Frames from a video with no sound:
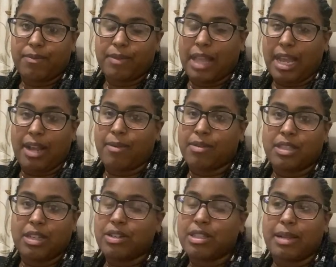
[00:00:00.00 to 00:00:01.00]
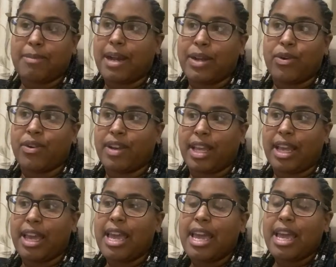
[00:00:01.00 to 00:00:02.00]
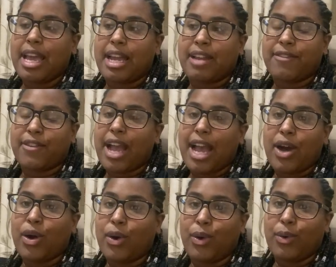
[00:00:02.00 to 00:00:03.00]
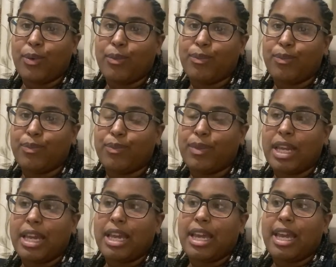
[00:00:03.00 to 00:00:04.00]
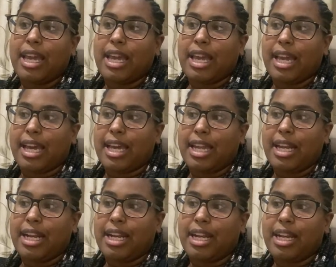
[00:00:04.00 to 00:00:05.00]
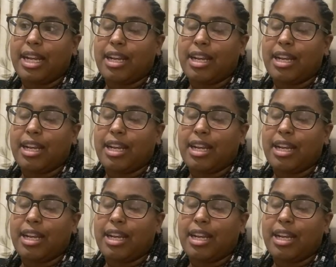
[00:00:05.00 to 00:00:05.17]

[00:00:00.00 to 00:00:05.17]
Like, seriously, priority. And if you're at home and